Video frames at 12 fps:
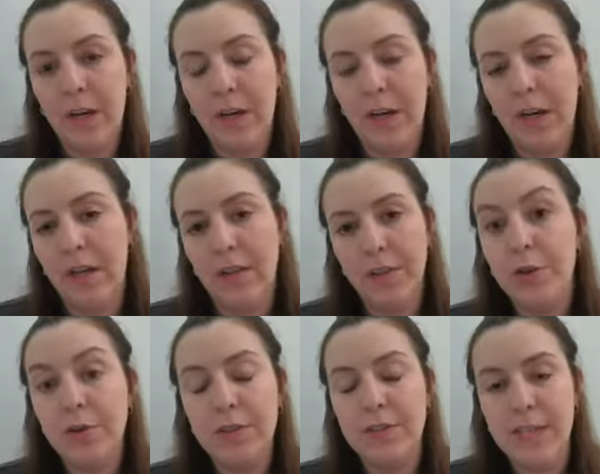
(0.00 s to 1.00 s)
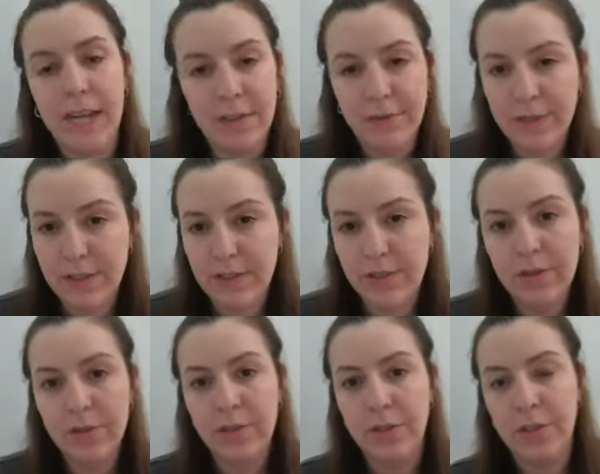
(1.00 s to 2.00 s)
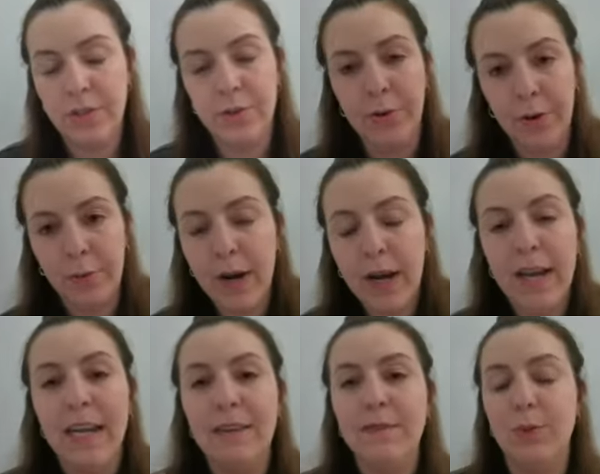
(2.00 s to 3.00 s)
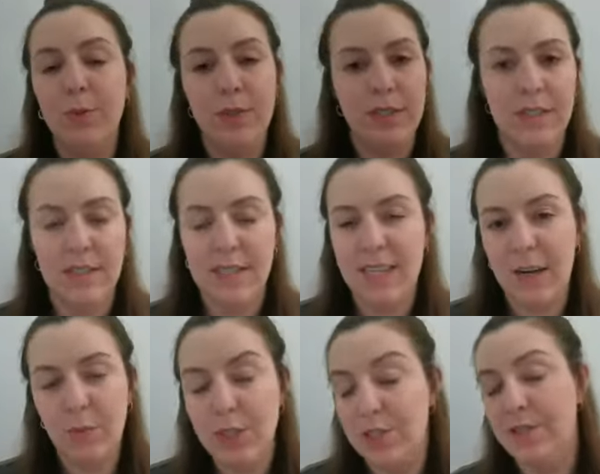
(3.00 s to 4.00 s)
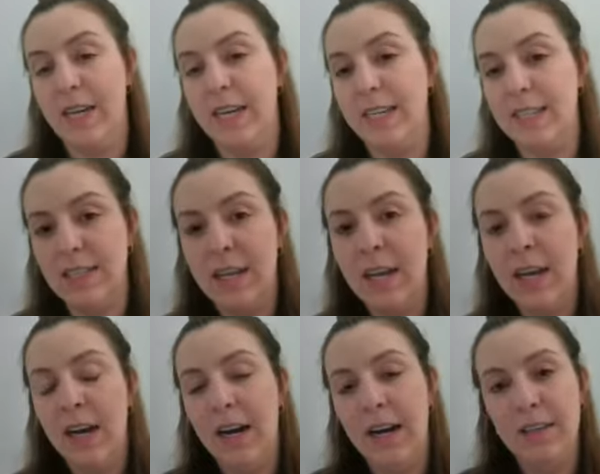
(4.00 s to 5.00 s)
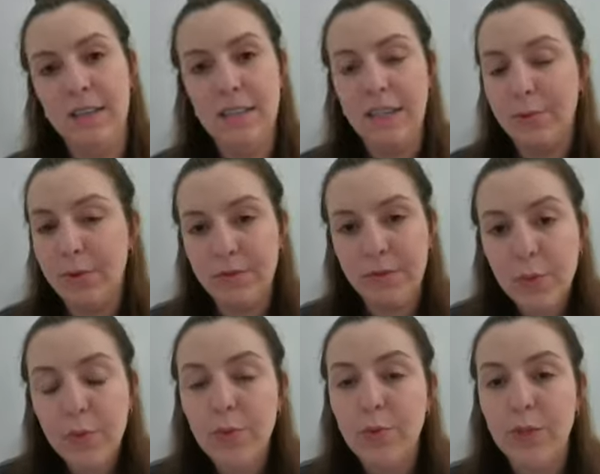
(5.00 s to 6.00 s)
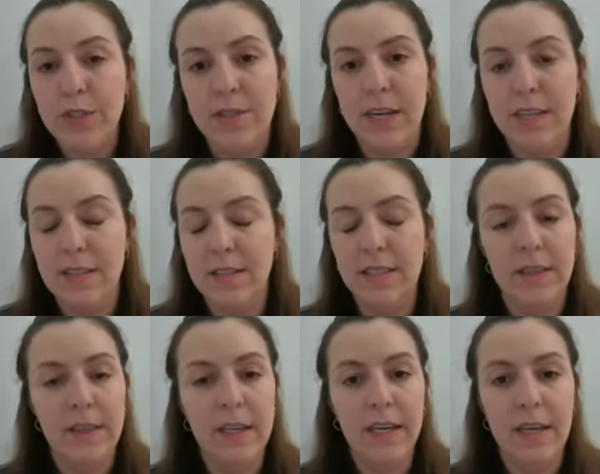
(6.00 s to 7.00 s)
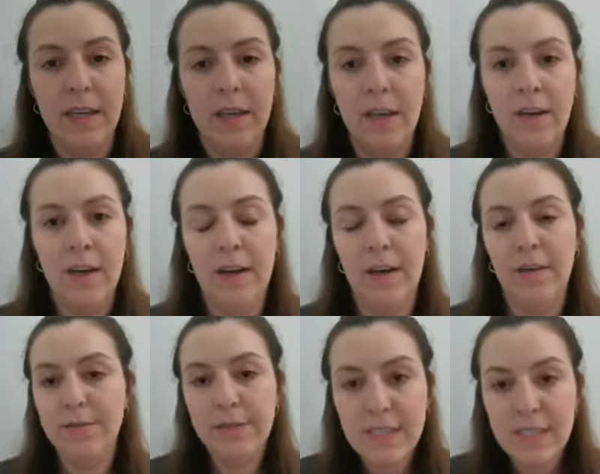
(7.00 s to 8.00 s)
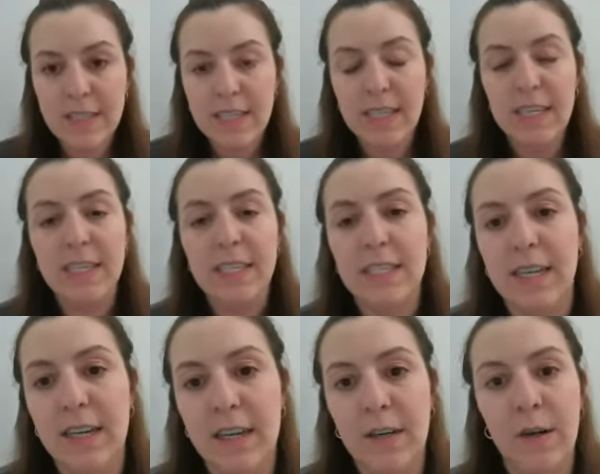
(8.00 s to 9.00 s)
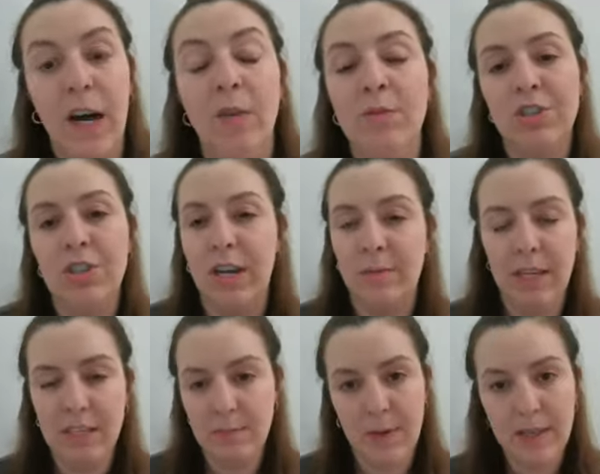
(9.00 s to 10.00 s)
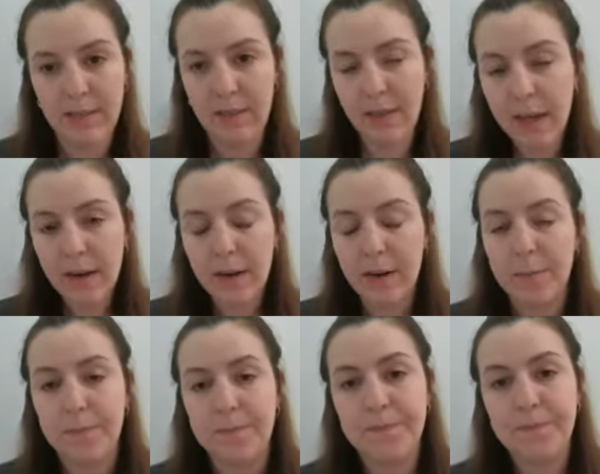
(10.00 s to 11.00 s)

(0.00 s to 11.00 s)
uh, your site visitor, you know, arrived. What which sites did they review? Which sites did they visit? how much time they spent there?